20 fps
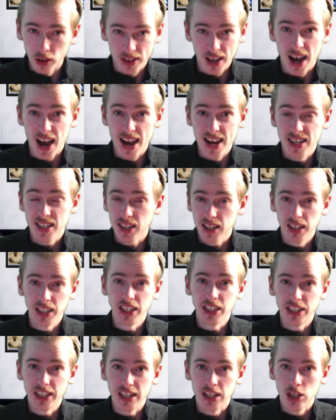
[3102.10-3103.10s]
highest
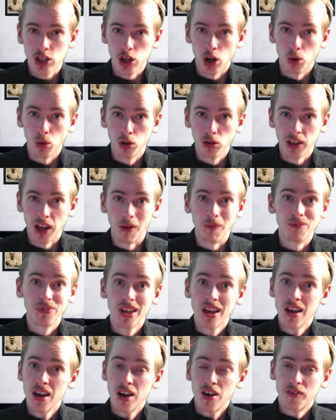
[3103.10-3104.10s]
clean sheets total now.
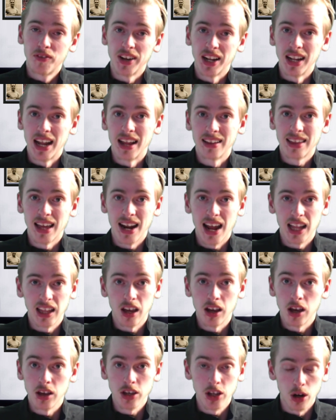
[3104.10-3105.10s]
For a lad that had
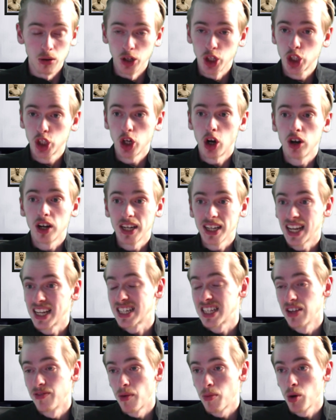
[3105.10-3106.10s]
a shocker
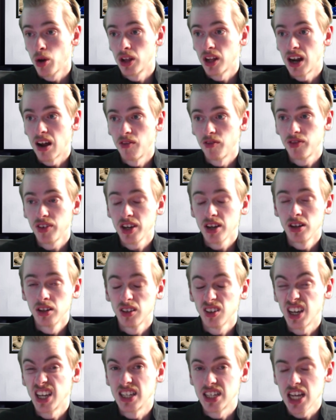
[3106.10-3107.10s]
against Liverpool at
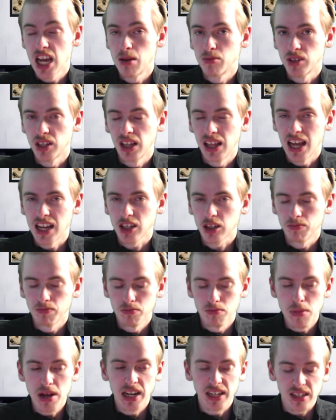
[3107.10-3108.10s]
Anfield in terms of the last
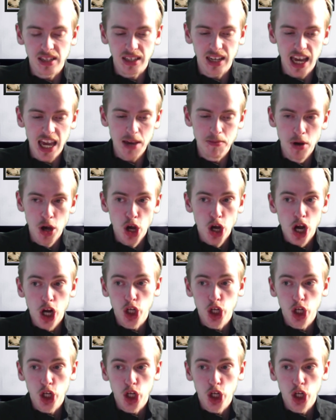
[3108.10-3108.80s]
minute of the game,